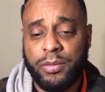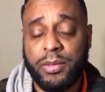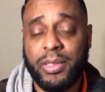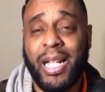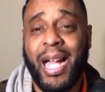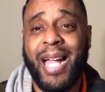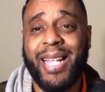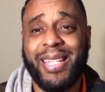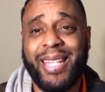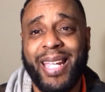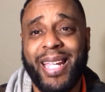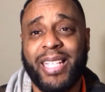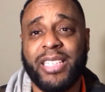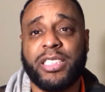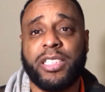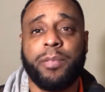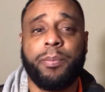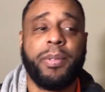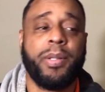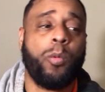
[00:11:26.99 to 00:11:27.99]
I think it
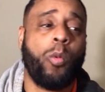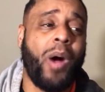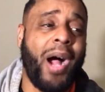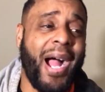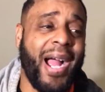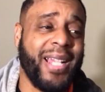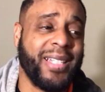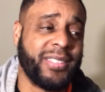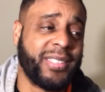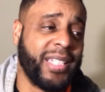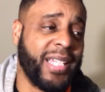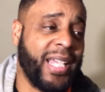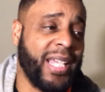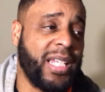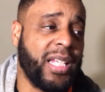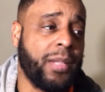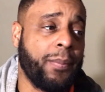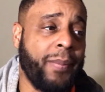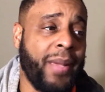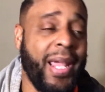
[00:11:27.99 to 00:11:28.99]
should be wise to get
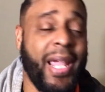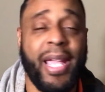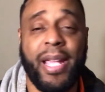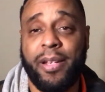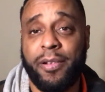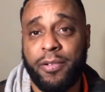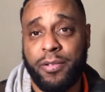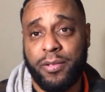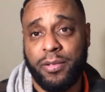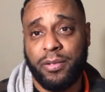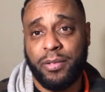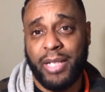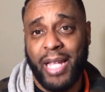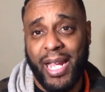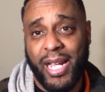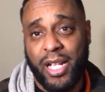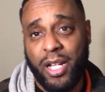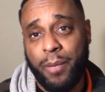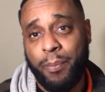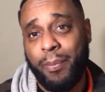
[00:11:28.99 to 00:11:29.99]
the man,
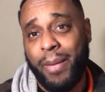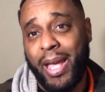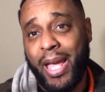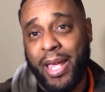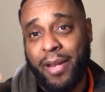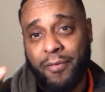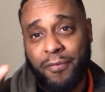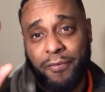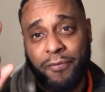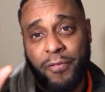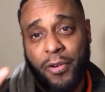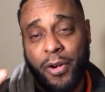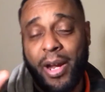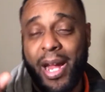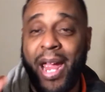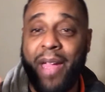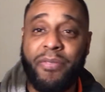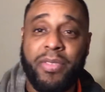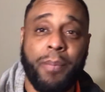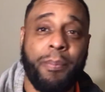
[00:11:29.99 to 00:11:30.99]
that good man,
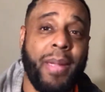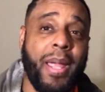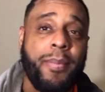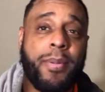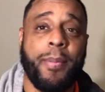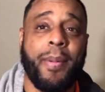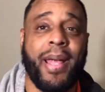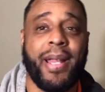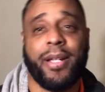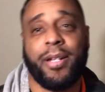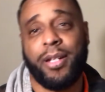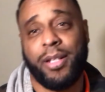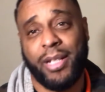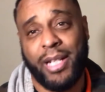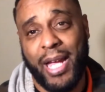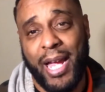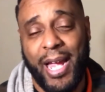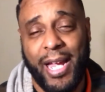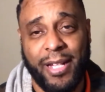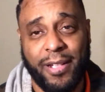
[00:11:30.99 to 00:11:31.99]
have the baby by the good
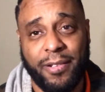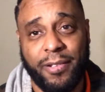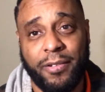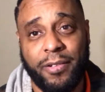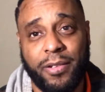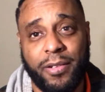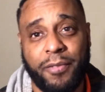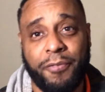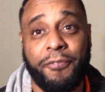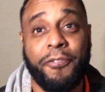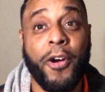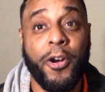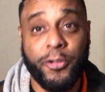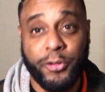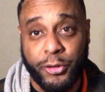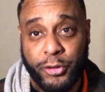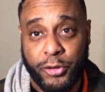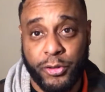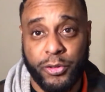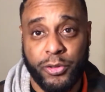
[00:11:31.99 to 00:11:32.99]
guy
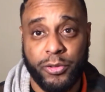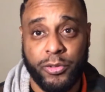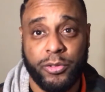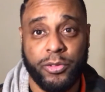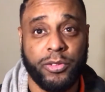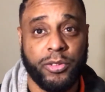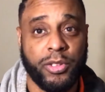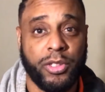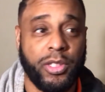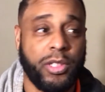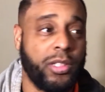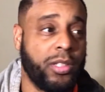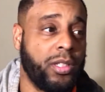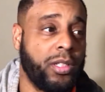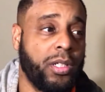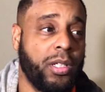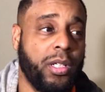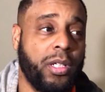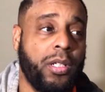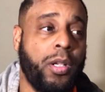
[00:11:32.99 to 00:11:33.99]
first.
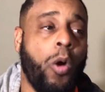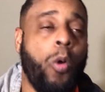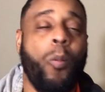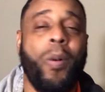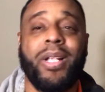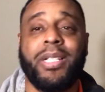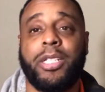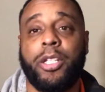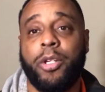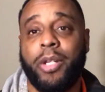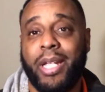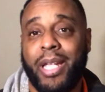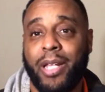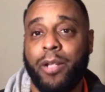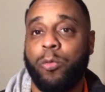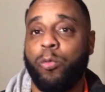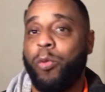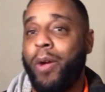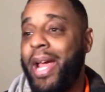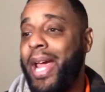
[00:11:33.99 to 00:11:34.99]
Don't wait till you get
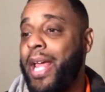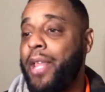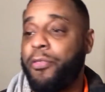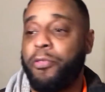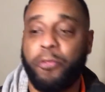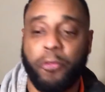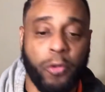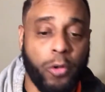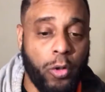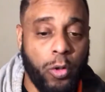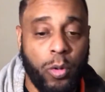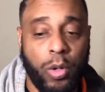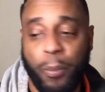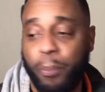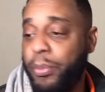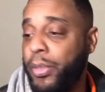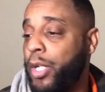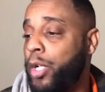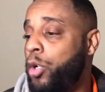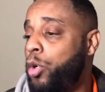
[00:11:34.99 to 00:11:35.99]
ran through,
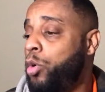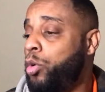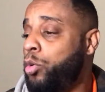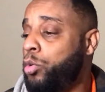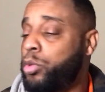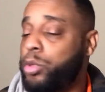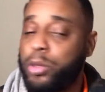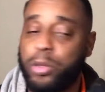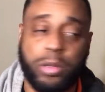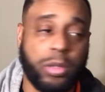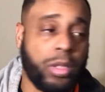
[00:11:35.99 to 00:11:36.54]
abused,